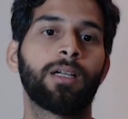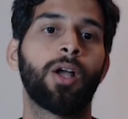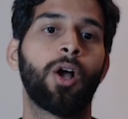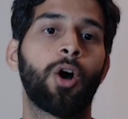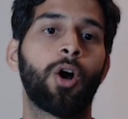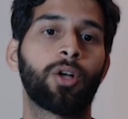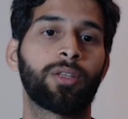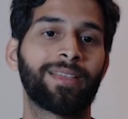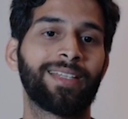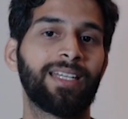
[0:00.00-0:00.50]

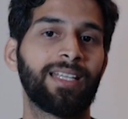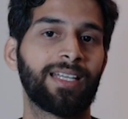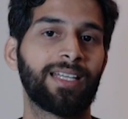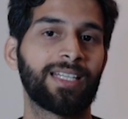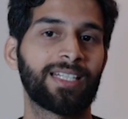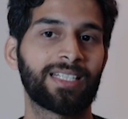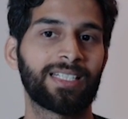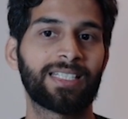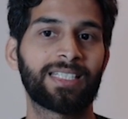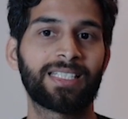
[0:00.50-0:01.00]

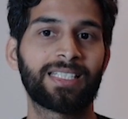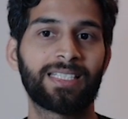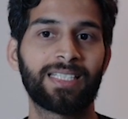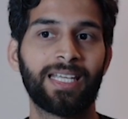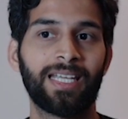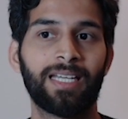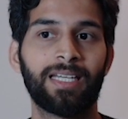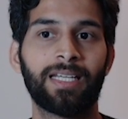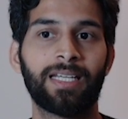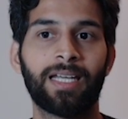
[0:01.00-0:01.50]
authentication
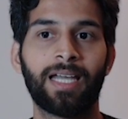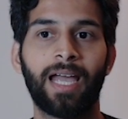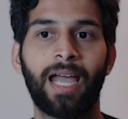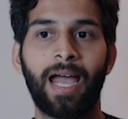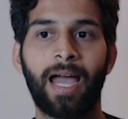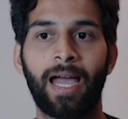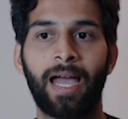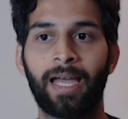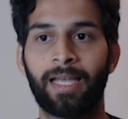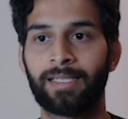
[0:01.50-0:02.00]
state
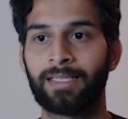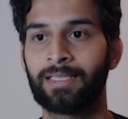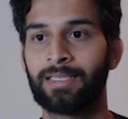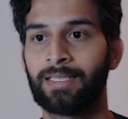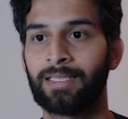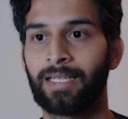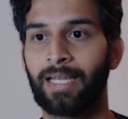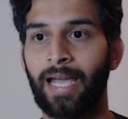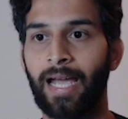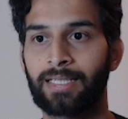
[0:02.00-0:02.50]
as
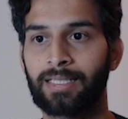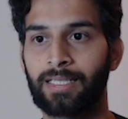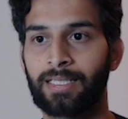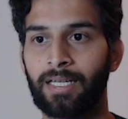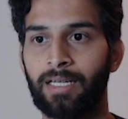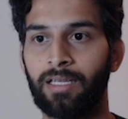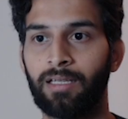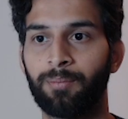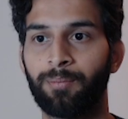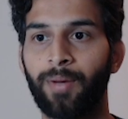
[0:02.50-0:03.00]

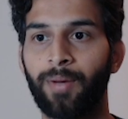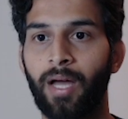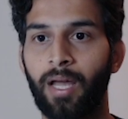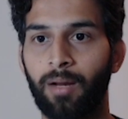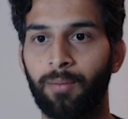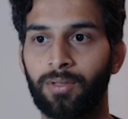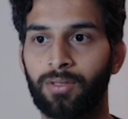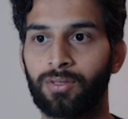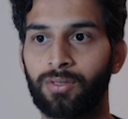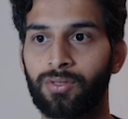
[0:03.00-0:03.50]
cascading
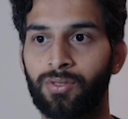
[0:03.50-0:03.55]
parameter.